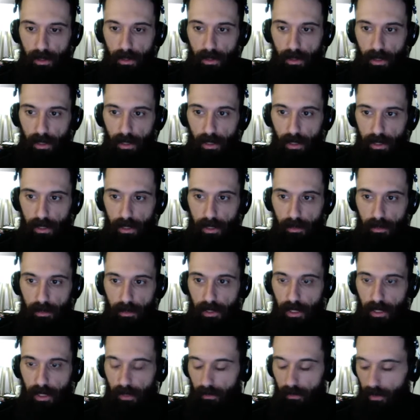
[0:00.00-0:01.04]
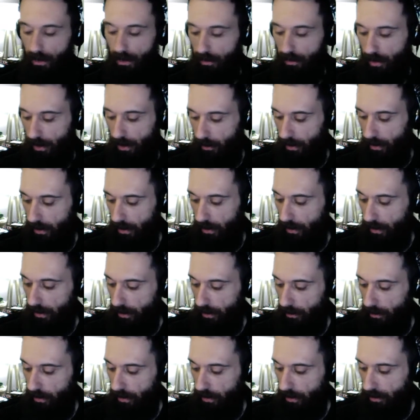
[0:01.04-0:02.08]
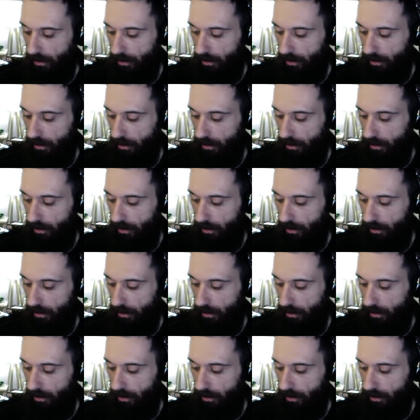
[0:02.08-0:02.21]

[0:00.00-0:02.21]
I think I'm just going to get frustrated with it month to month.